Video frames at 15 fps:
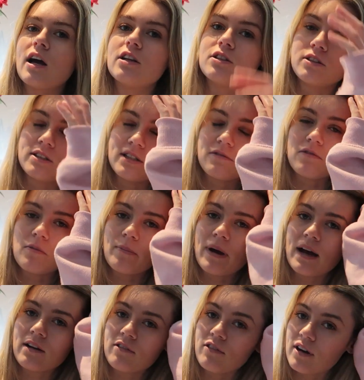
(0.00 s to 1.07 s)
and do a different
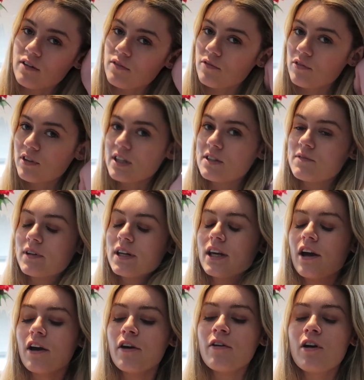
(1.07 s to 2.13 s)
background for this
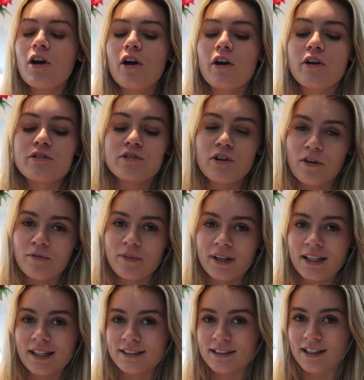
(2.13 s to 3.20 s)
video. So I'm
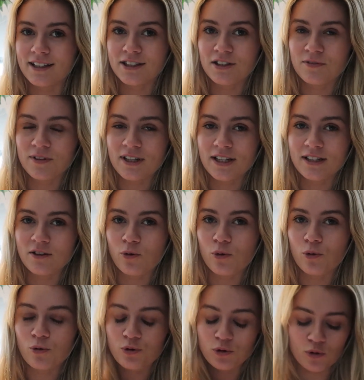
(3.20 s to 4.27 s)
really excited to read
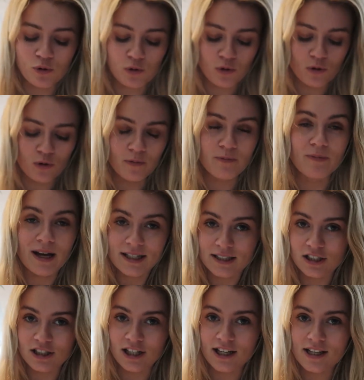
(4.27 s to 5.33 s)
all your
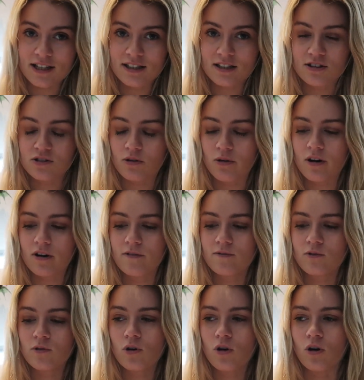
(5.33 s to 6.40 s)
messages. So I've
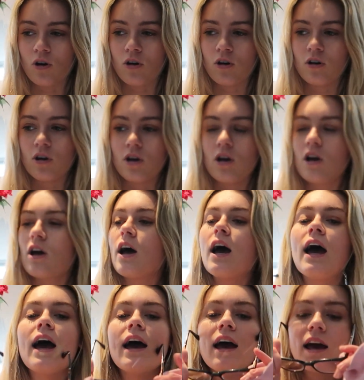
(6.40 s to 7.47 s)
got
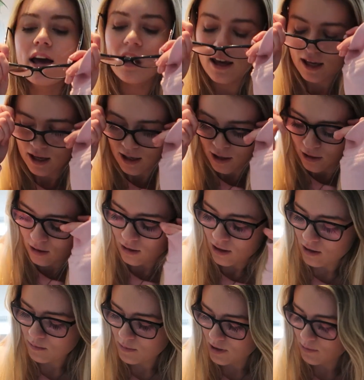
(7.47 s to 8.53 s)

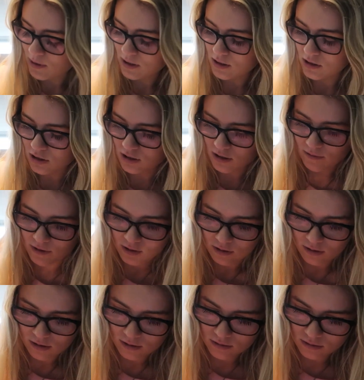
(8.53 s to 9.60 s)
how many messages have I
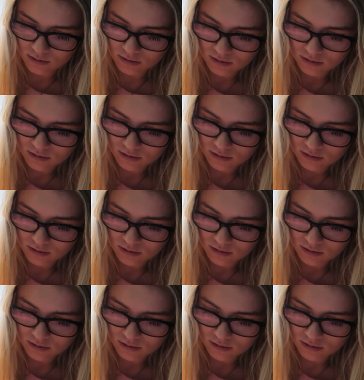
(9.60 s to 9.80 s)
got?